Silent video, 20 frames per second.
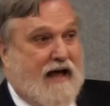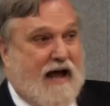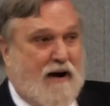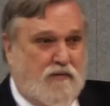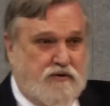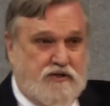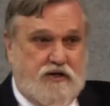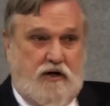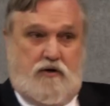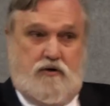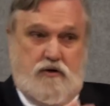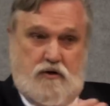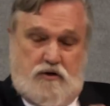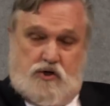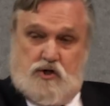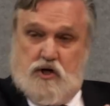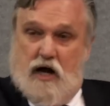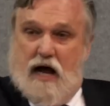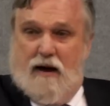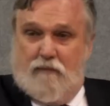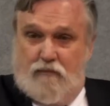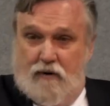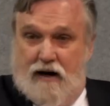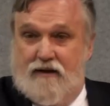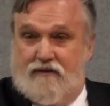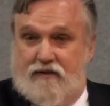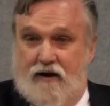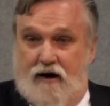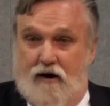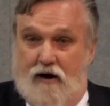"That was a good job
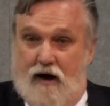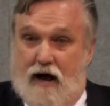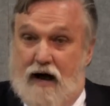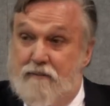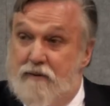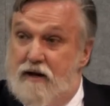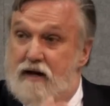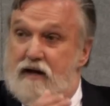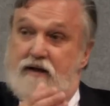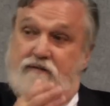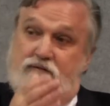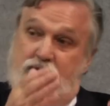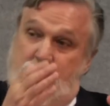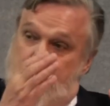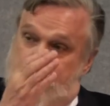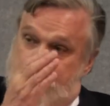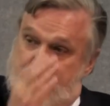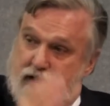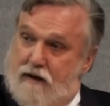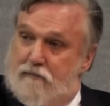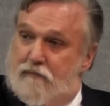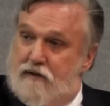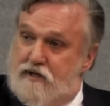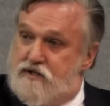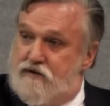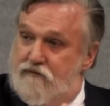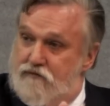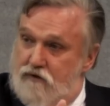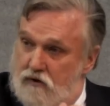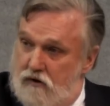right there. I'm going to give you
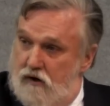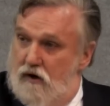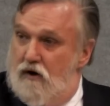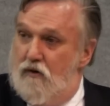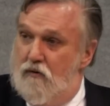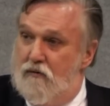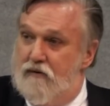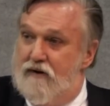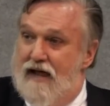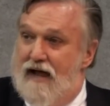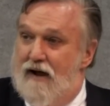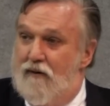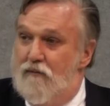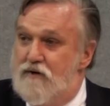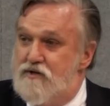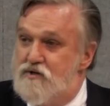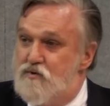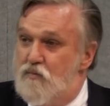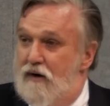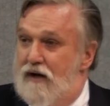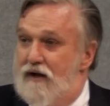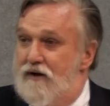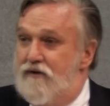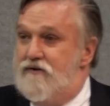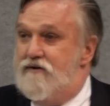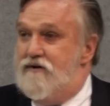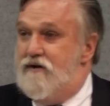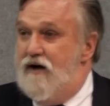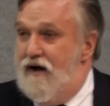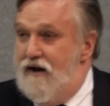families of your own. That was
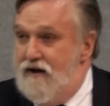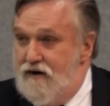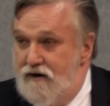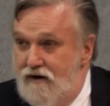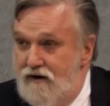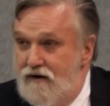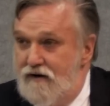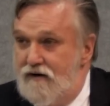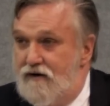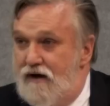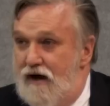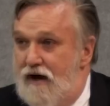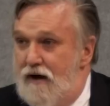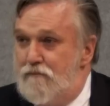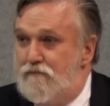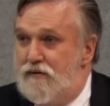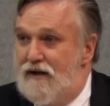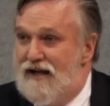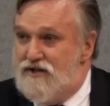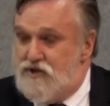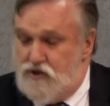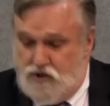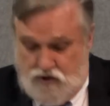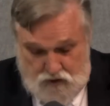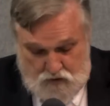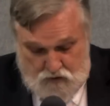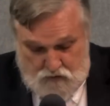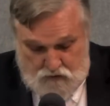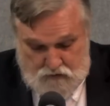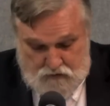well done. God bless
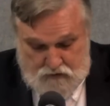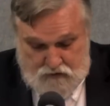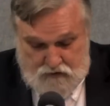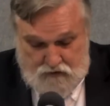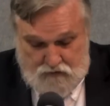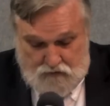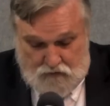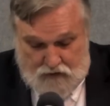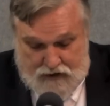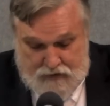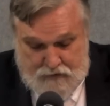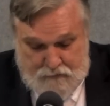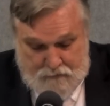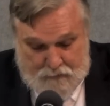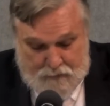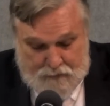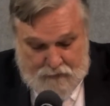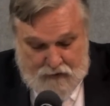you," right?